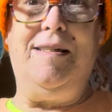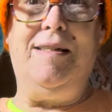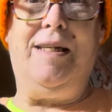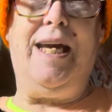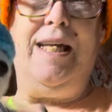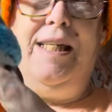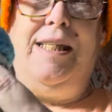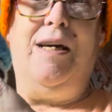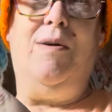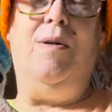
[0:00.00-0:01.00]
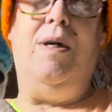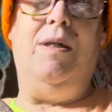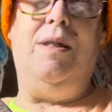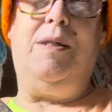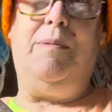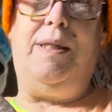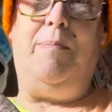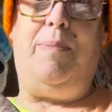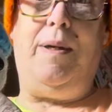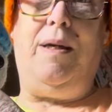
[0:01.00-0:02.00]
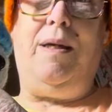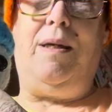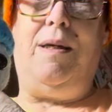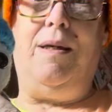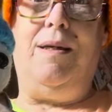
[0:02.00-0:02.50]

Okay, so this was a beak,